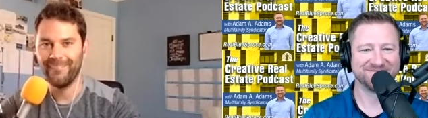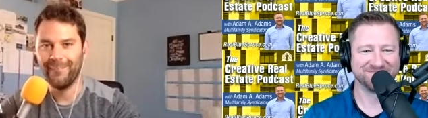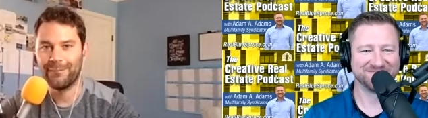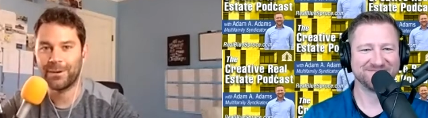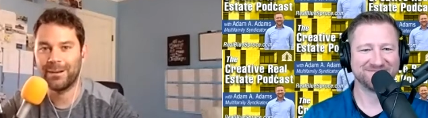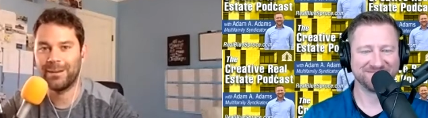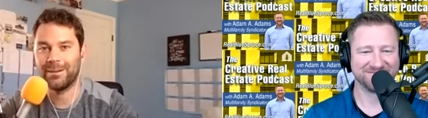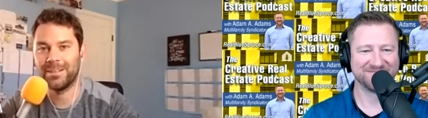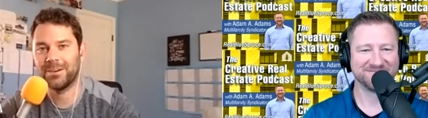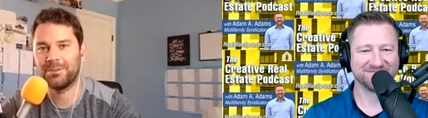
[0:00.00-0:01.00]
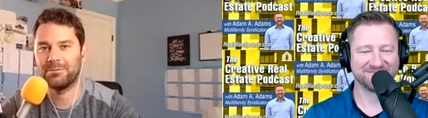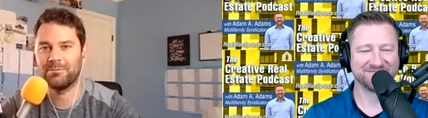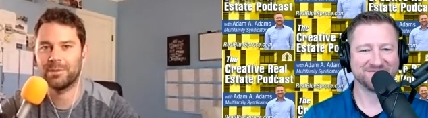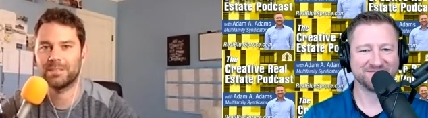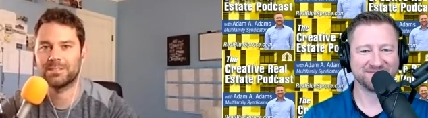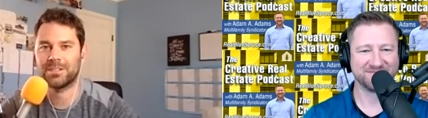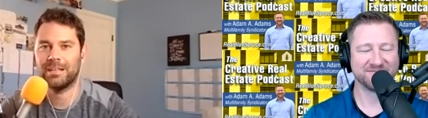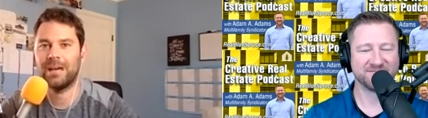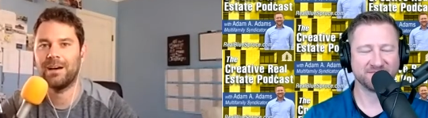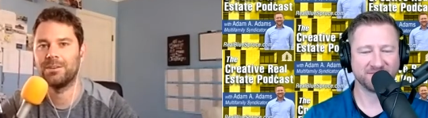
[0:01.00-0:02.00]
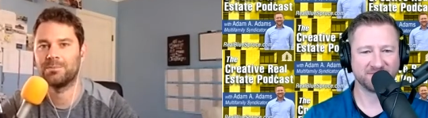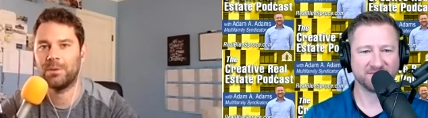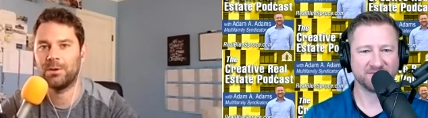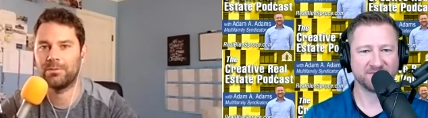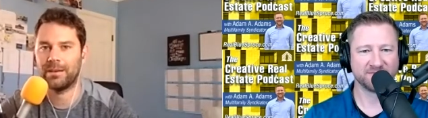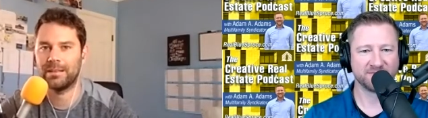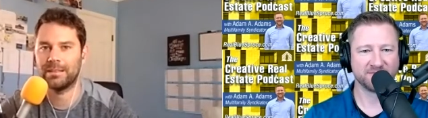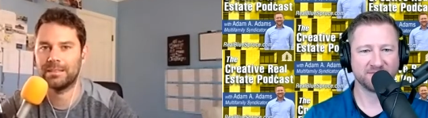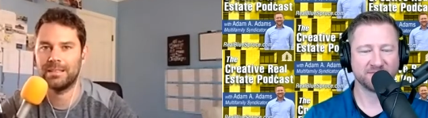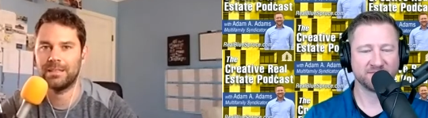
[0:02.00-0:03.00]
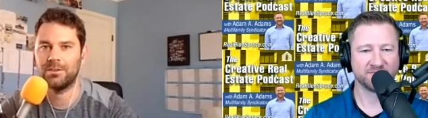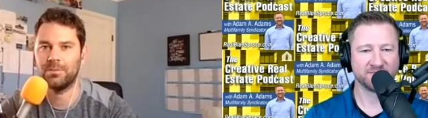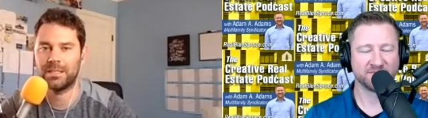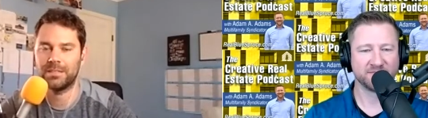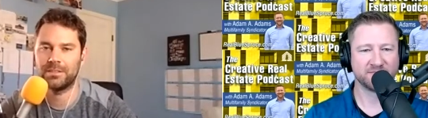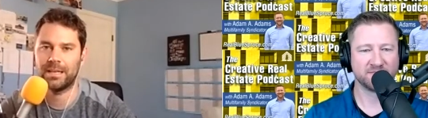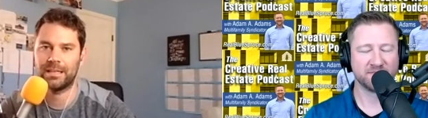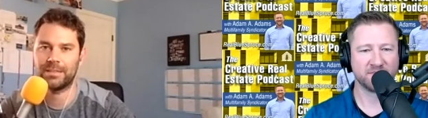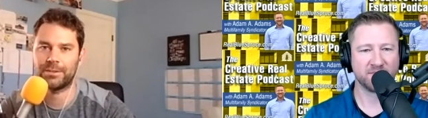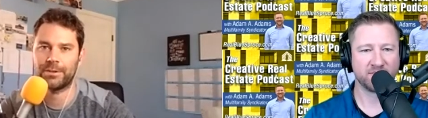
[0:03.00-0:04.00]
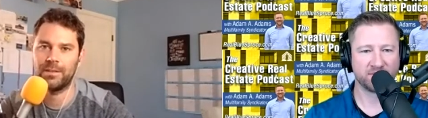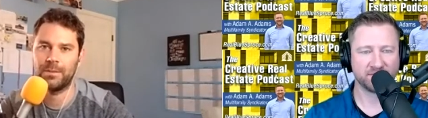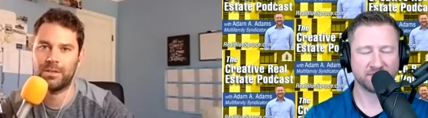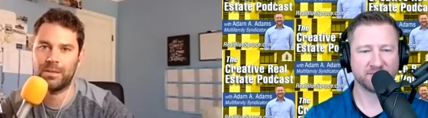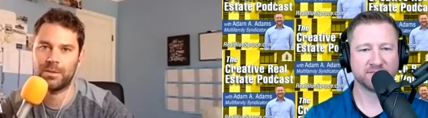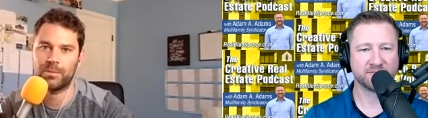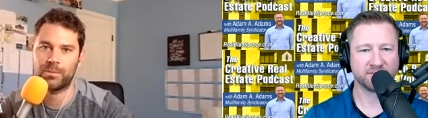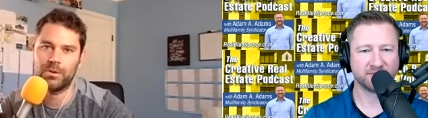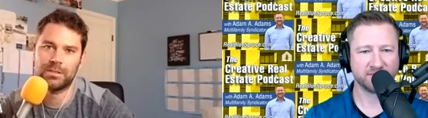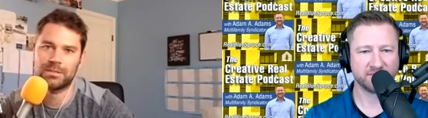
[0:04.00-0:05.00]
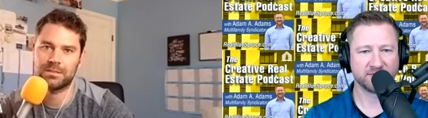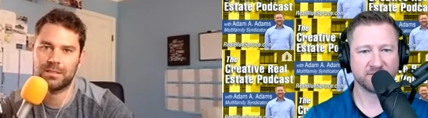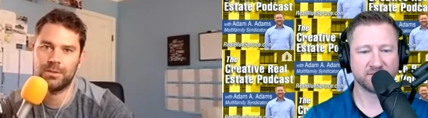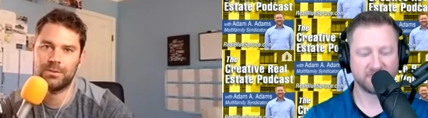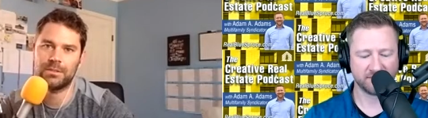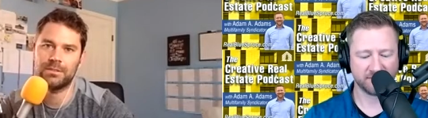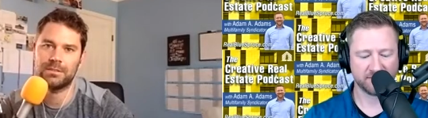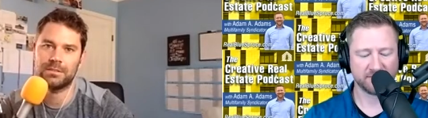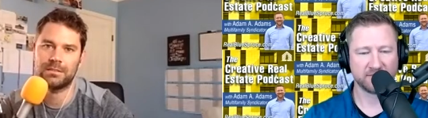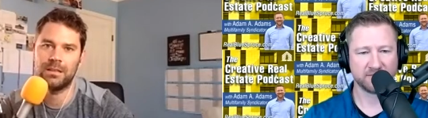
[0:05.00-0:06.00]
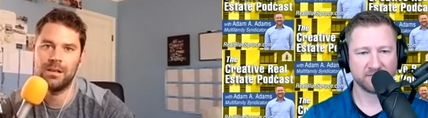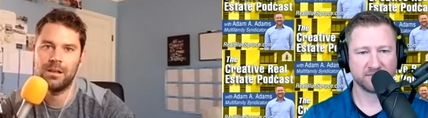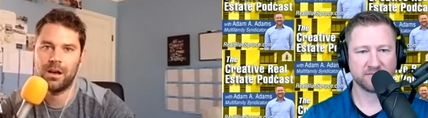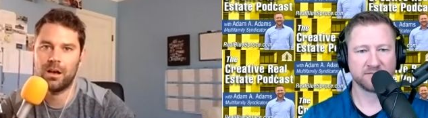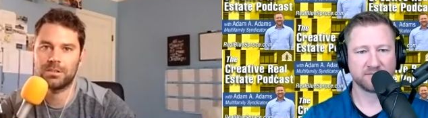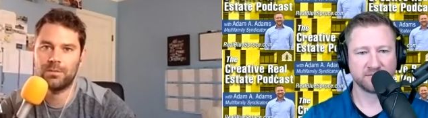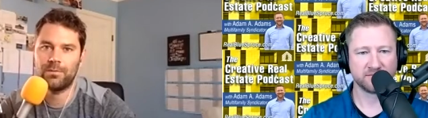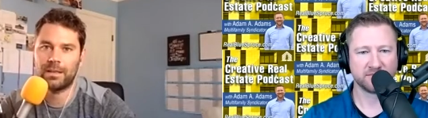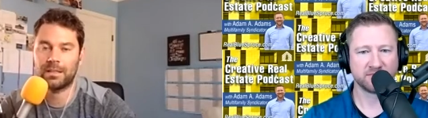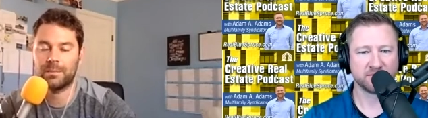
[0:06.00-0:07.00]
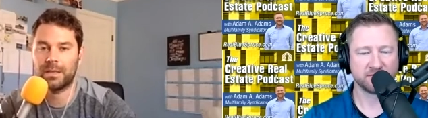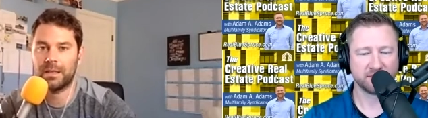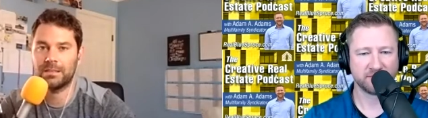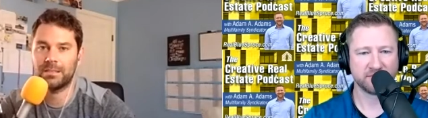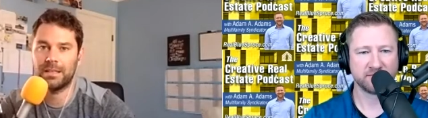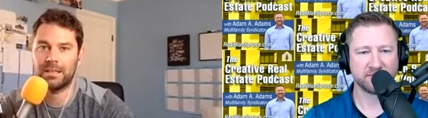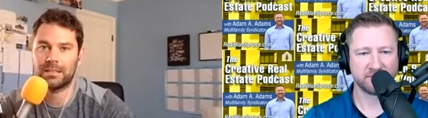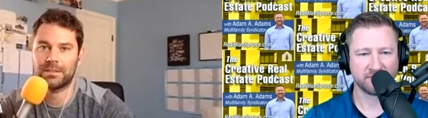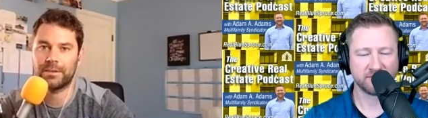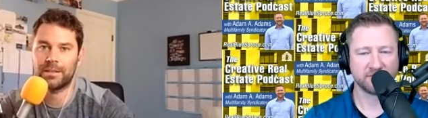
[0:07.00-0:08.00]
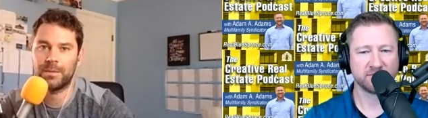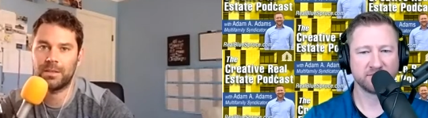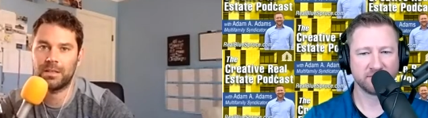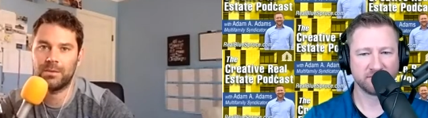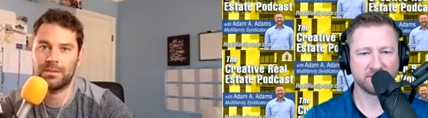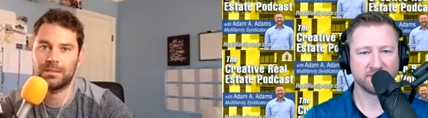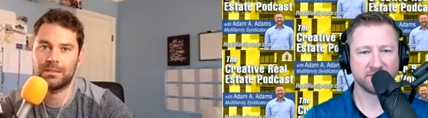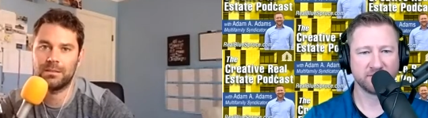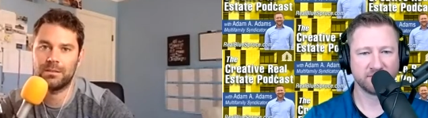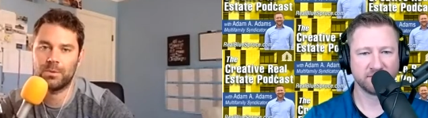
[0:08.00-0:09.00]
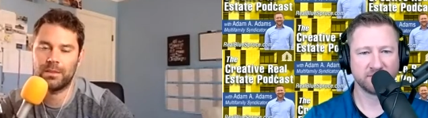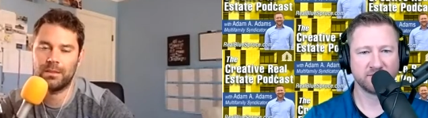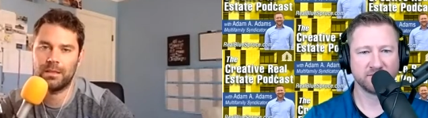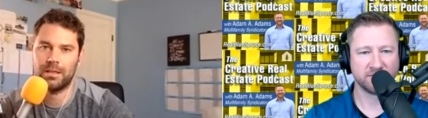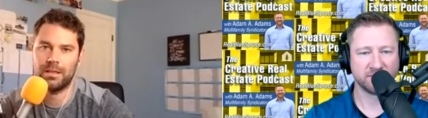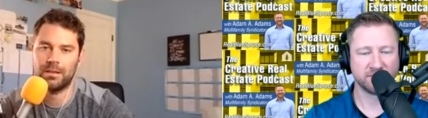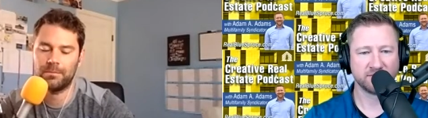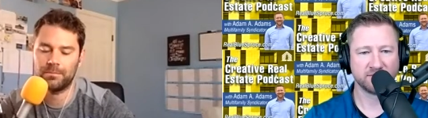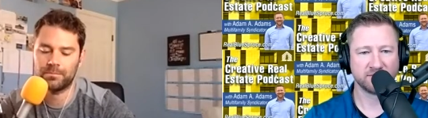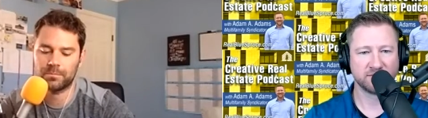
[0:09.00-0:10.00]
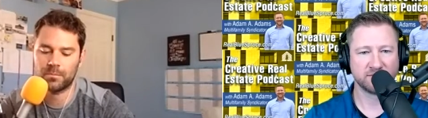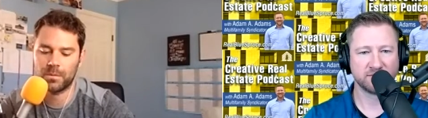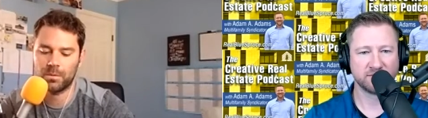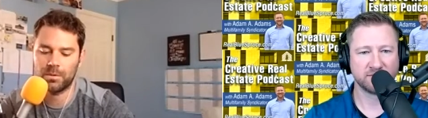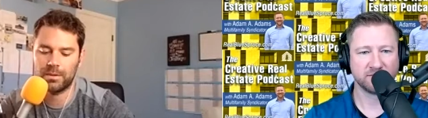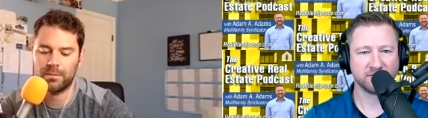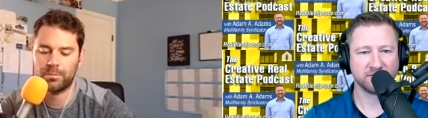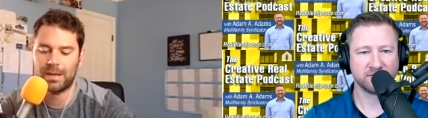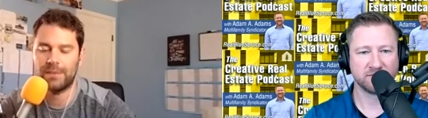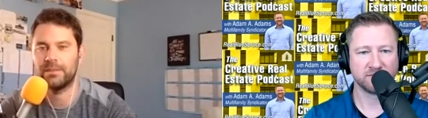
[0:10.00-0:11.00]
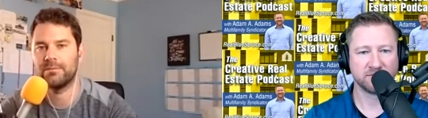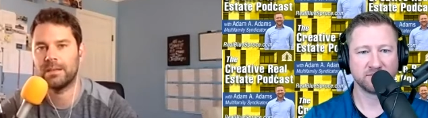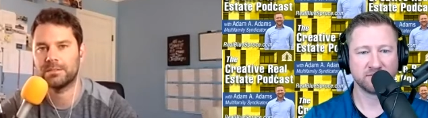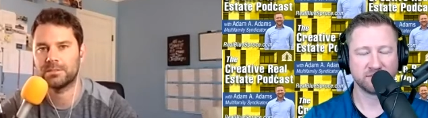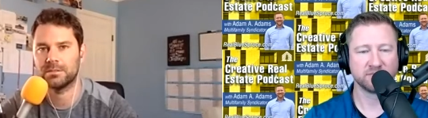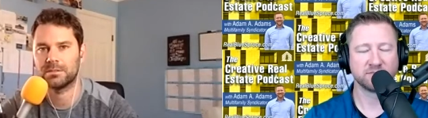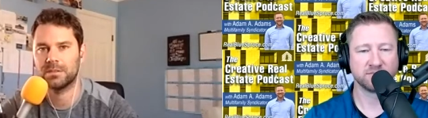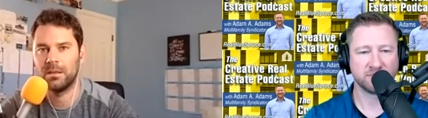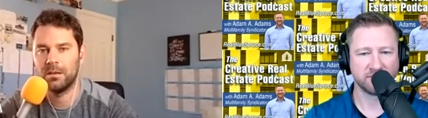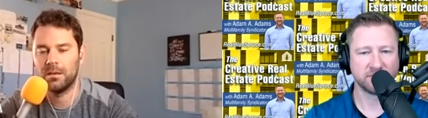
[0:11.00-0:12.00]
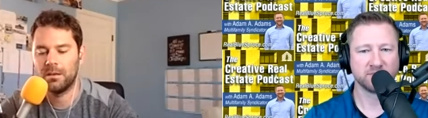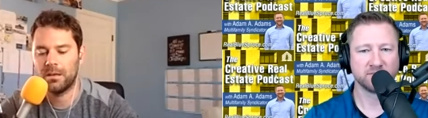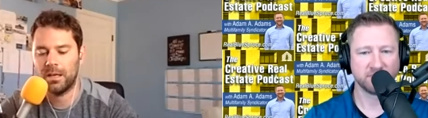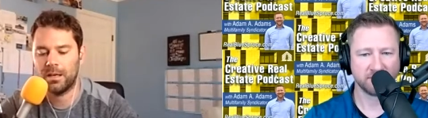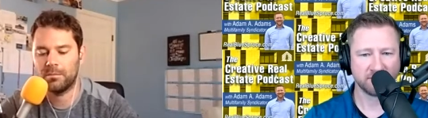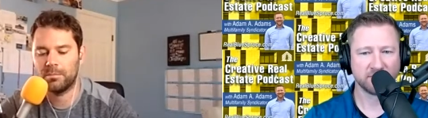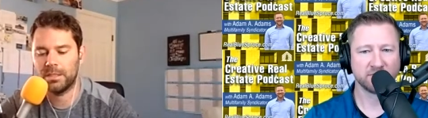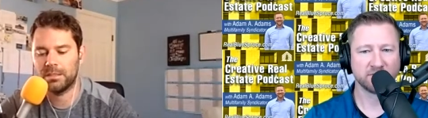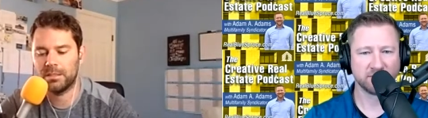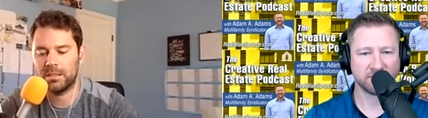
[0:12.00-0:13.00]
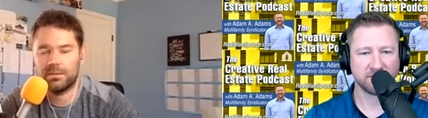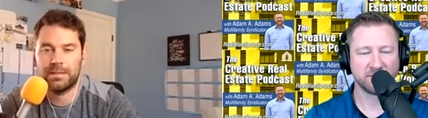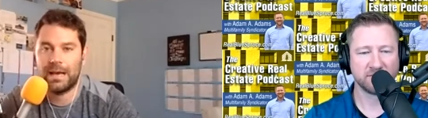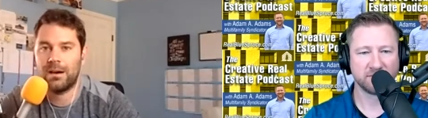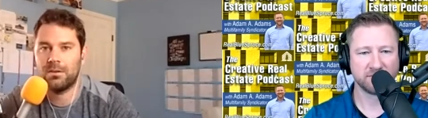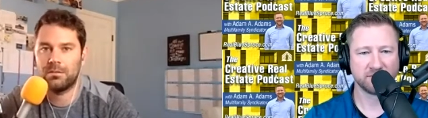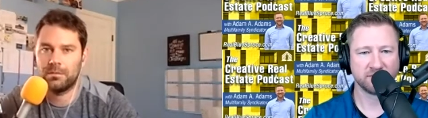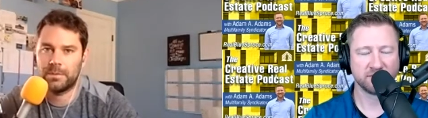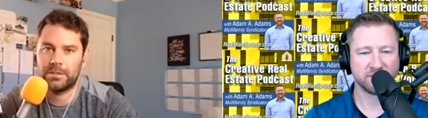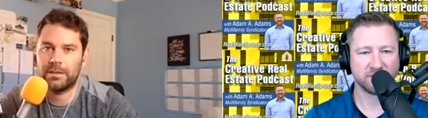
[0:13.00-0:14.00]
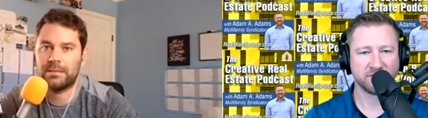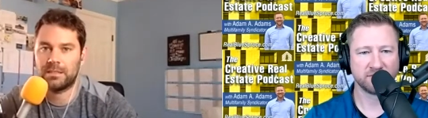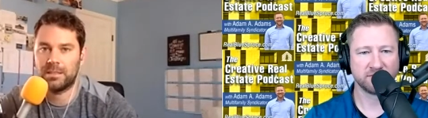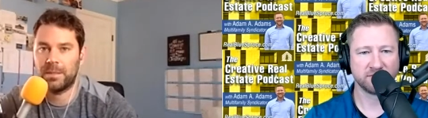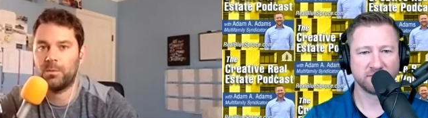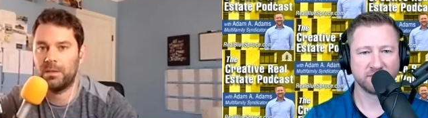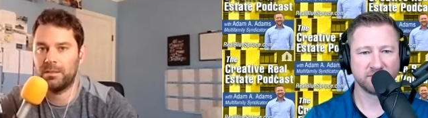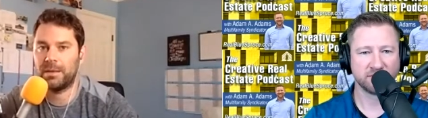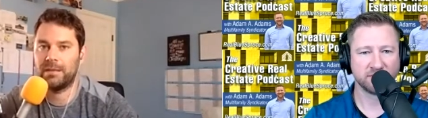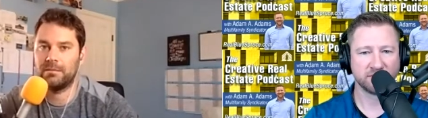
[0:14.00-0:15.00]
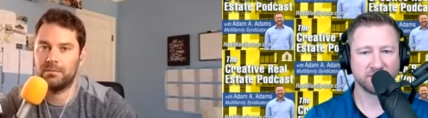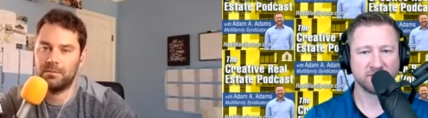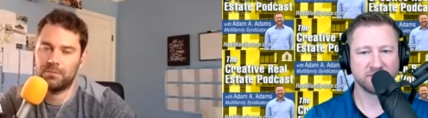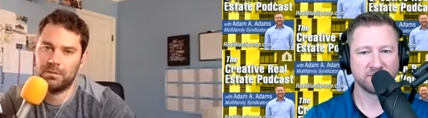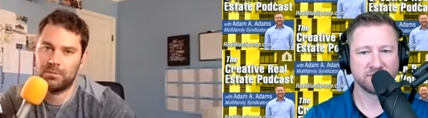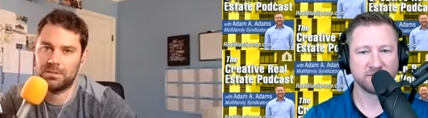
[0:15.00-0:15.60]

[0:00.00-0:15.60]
Speaker 1: for uh, you know when we started out it was both finding a deal because you got to get the credibility with the brokers and the owners and also finding the money because you got to get the credibility with the with the um, with the private investors um, but you know now i mean you're asking me what am i what what's the